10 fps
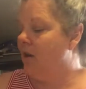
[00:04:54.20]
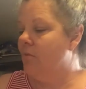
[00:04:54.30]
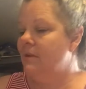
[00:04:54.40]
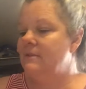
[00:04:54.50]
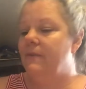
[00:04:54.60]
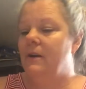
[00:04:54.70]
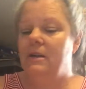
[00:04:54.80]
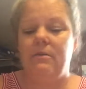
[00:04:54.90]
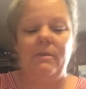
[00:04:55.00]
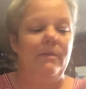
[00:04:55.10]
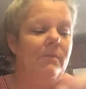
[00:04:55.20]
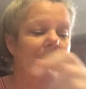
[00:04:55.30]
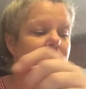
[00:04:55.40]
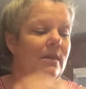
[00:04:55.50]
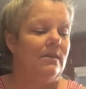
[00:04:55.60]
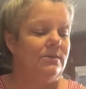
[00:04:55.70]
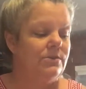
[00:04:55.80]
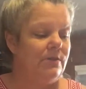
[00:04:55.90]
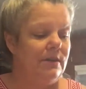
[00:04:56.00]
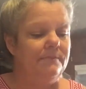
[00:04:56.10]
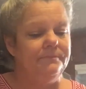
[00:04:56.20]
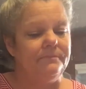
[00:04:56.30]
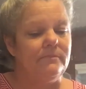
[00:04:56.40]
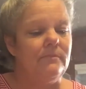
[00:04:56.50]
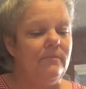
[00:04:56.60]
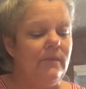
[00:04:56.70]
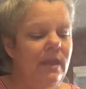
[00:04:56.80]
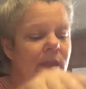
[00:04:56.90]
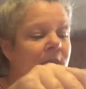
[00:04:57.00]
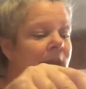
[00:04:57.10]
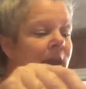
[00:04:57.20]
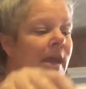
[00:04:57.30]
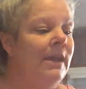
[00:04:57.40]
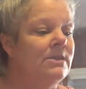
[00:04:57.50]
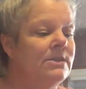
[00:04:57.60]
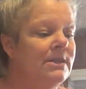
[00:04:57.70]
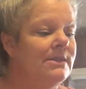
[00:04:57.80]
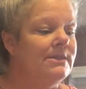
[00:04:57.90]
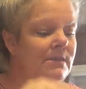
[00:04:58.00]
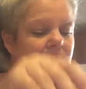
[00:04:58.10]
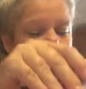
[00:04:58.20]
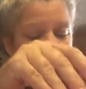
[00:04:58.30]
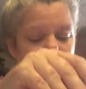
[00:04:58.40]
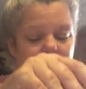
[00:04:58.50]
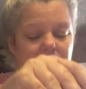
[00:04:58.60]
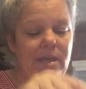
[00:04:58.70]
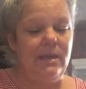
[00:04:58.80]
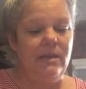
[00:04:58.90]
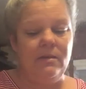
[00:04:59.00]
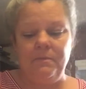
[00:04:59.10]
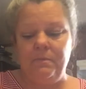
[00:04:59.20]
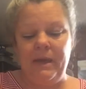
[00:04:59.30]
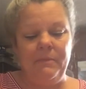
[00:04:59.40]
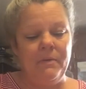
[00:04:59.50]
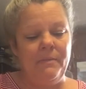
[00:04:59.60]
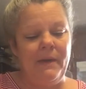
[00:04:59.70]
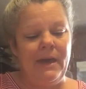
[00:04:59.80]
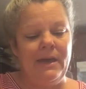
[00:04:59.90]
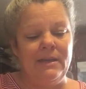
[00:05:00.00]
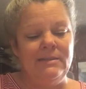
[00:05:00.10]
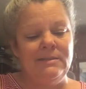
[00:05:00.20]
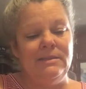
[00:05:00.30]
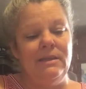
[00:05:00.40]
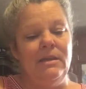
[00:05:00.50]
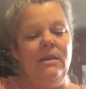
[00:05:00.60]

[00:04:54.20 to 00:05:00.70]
always find them at my Dollar Tree. And she sent me three paper pads.